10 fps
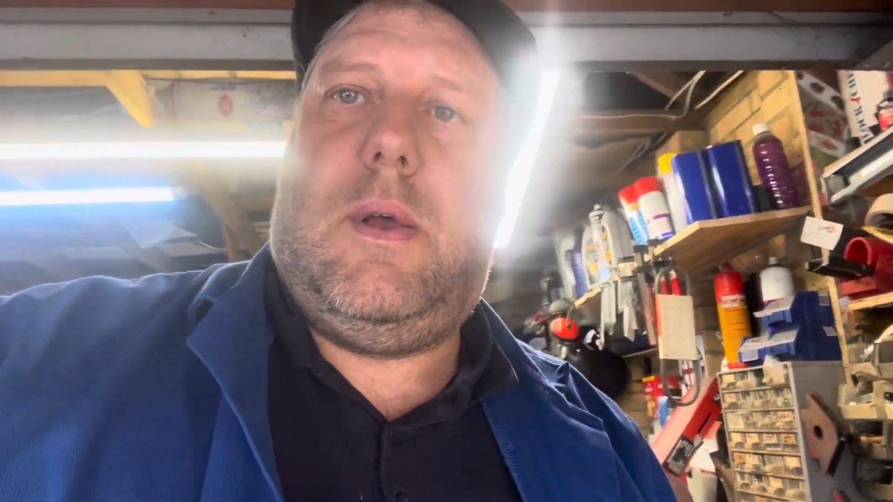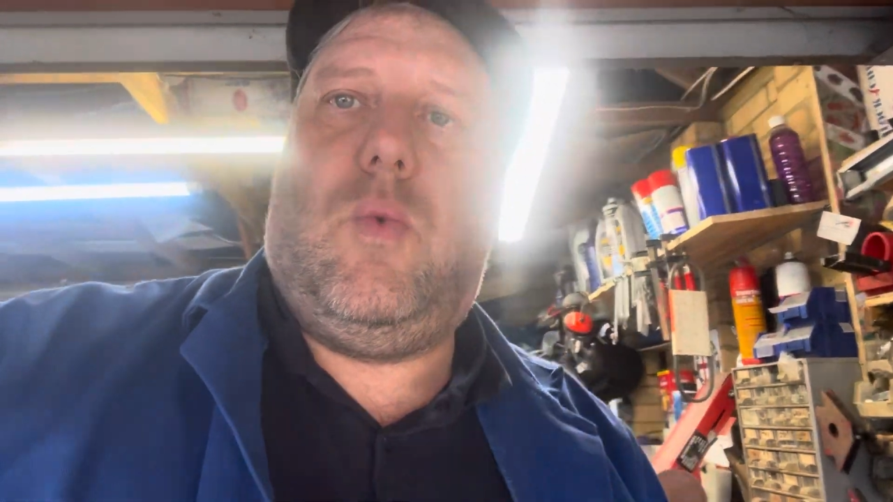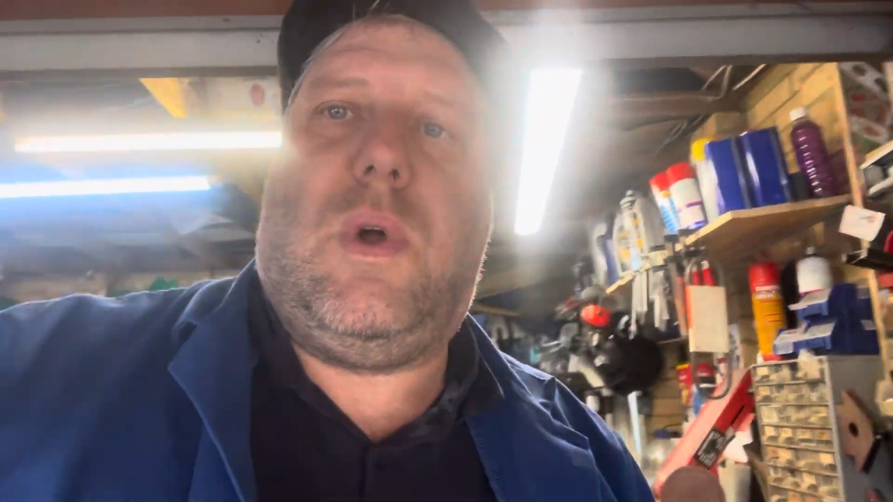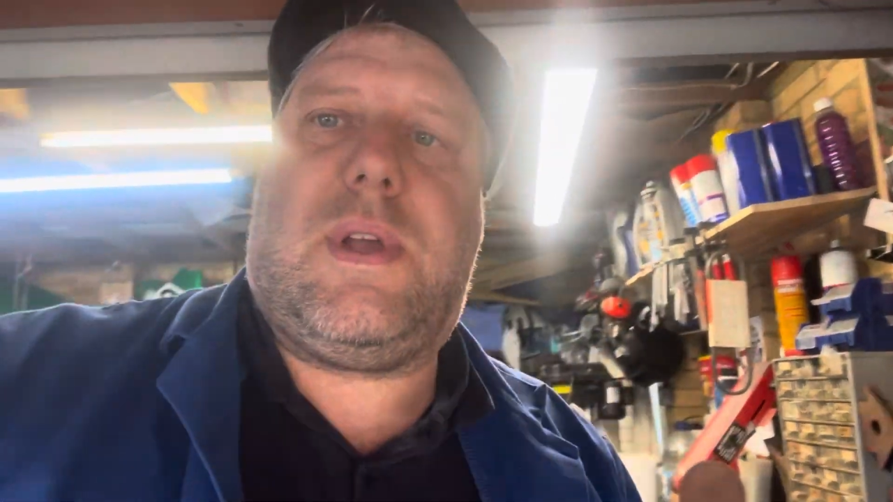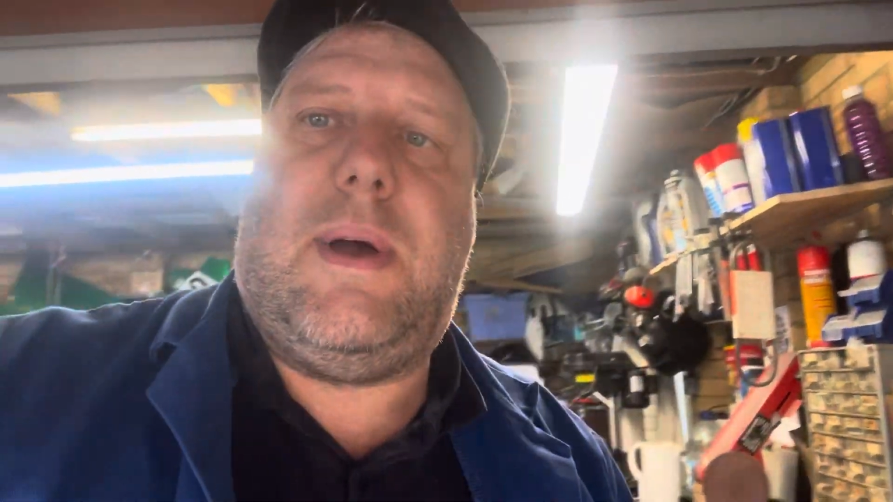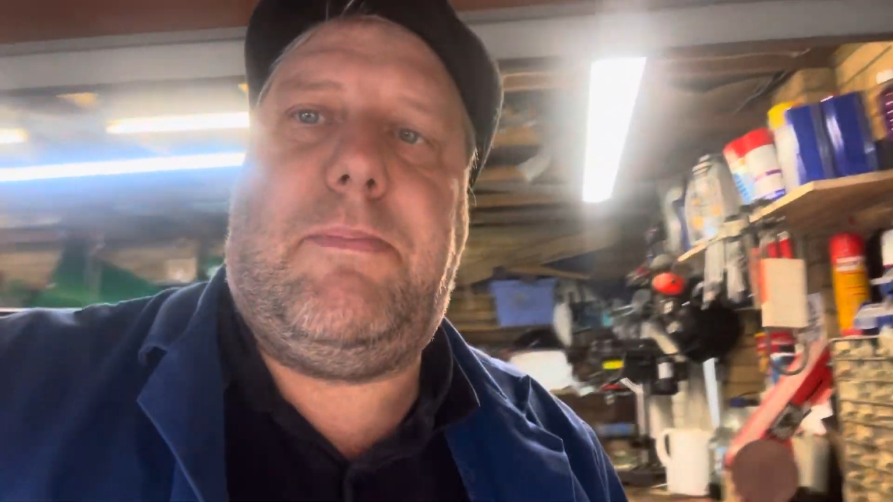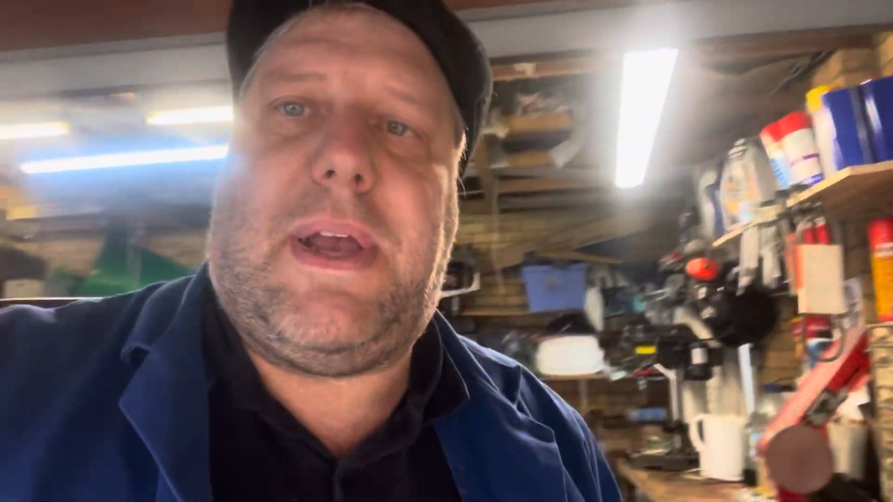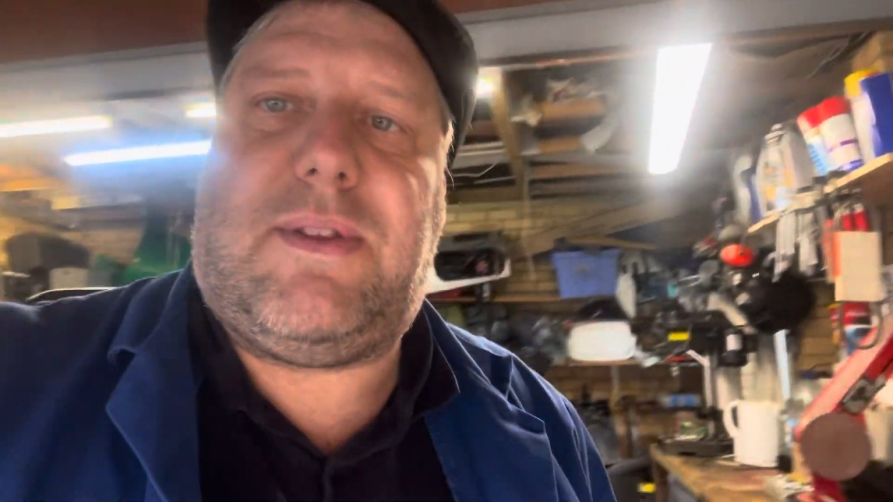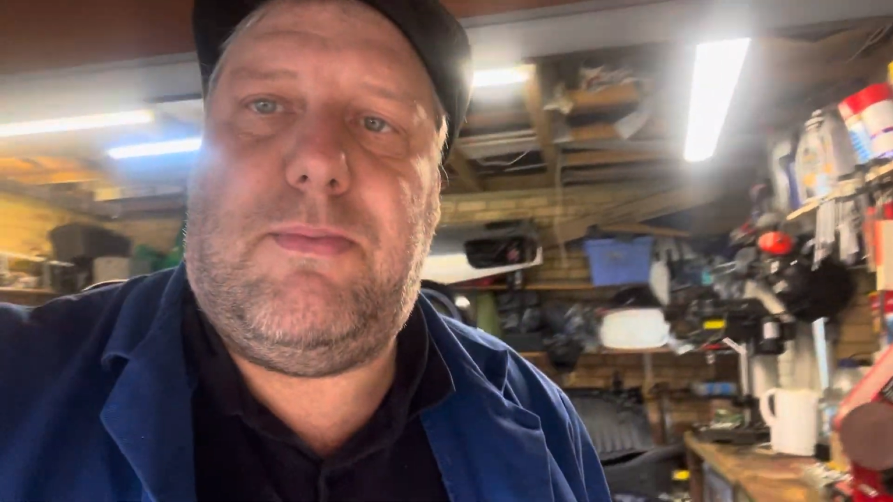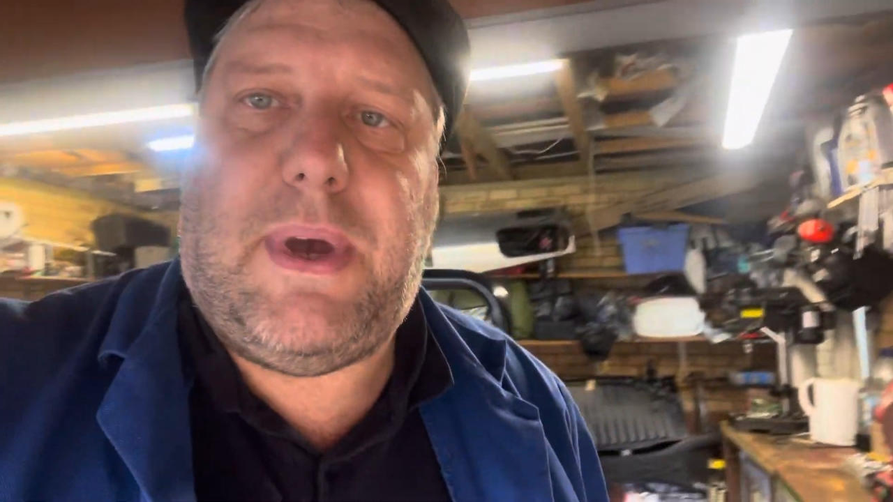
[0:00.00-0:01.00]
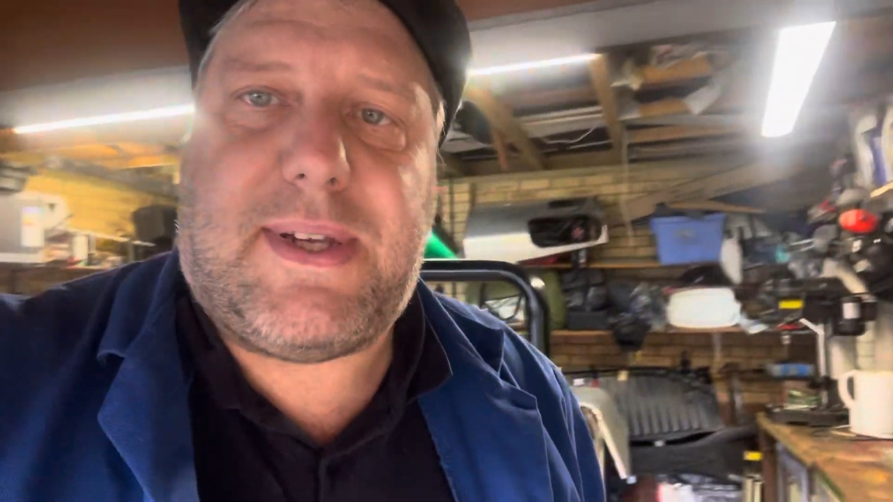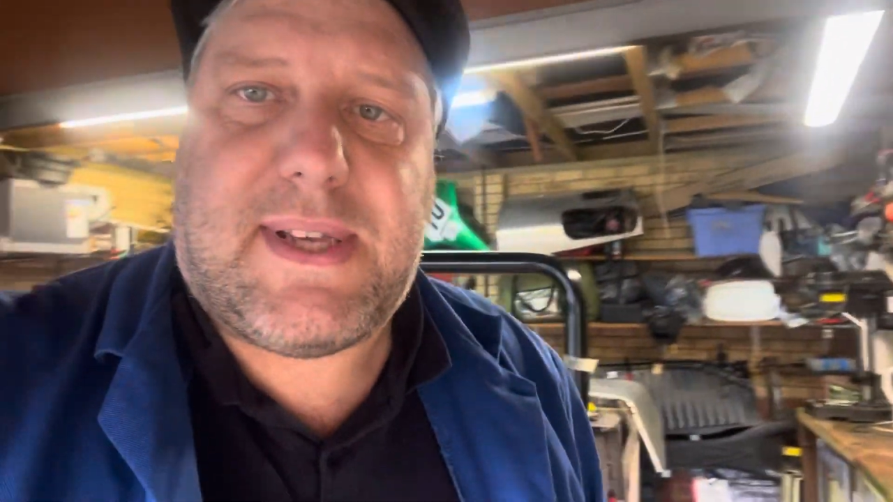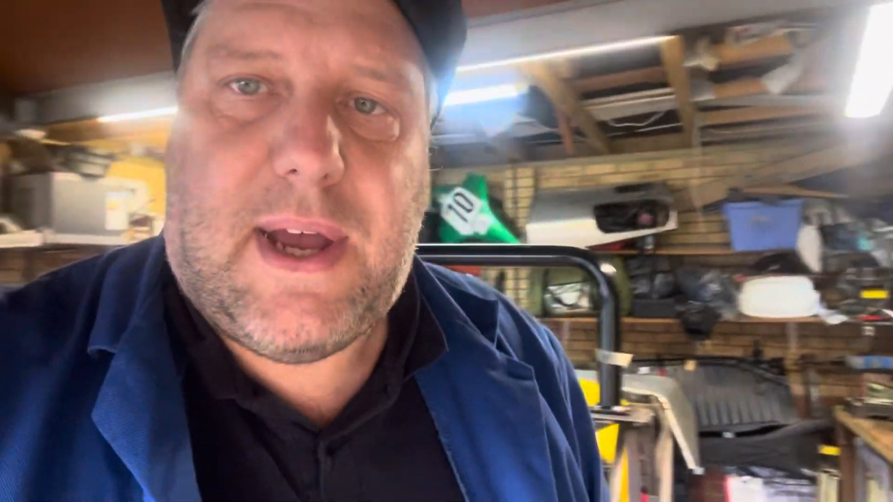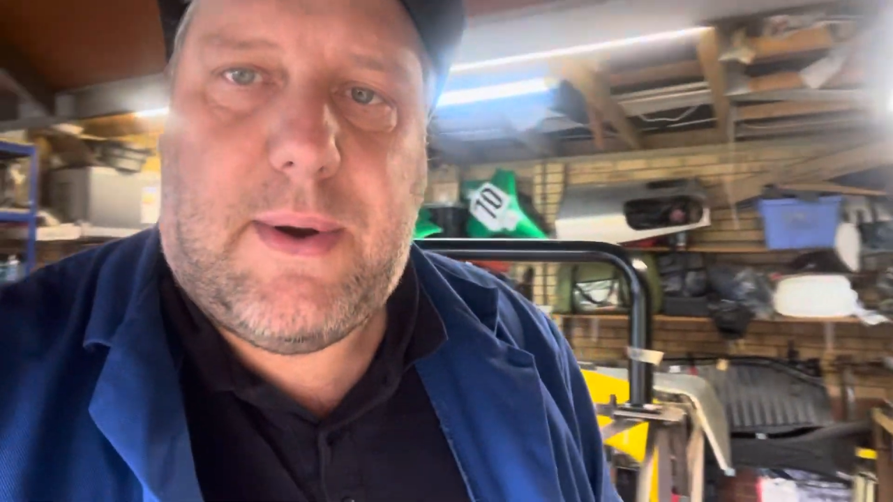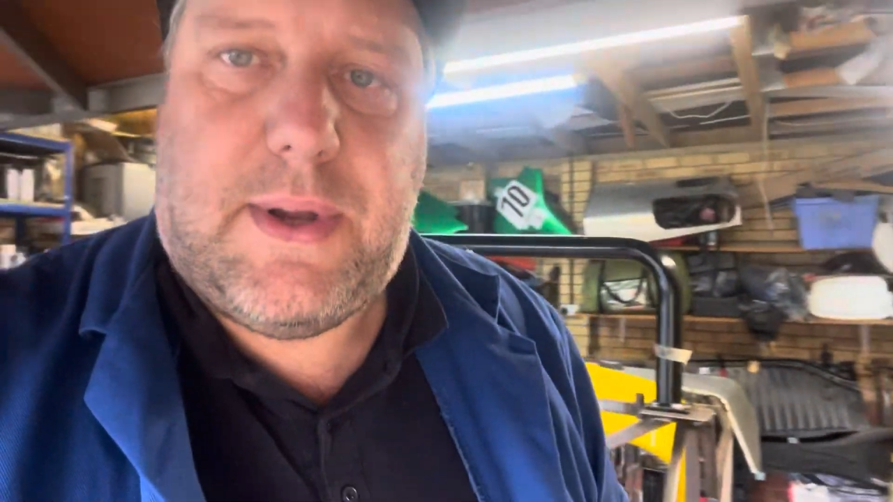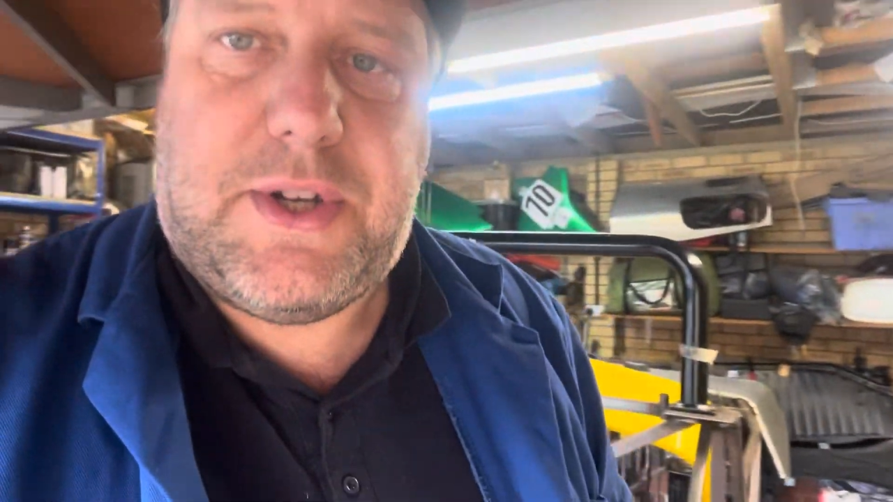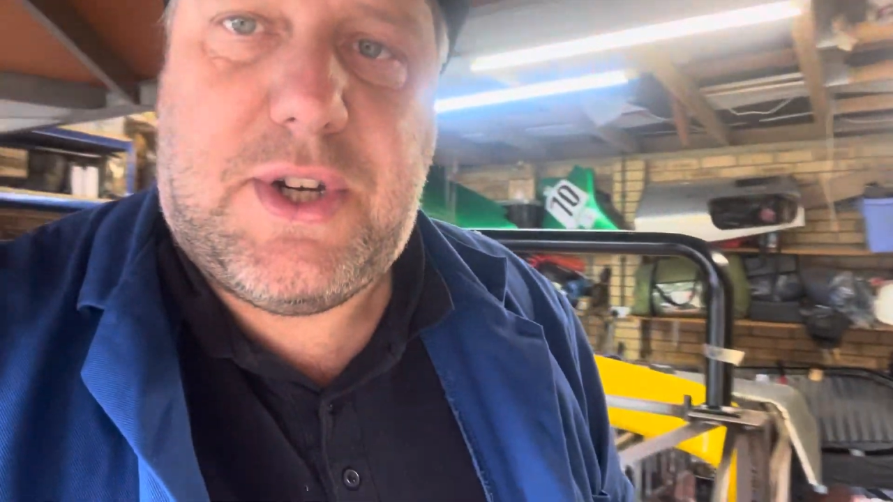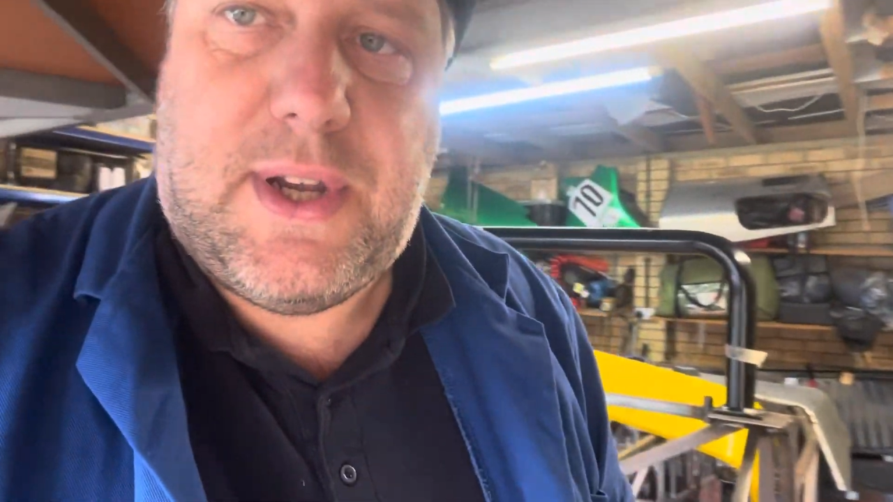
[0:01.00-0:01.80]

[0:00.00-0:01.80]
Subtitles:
Welcome back to Mike's Garage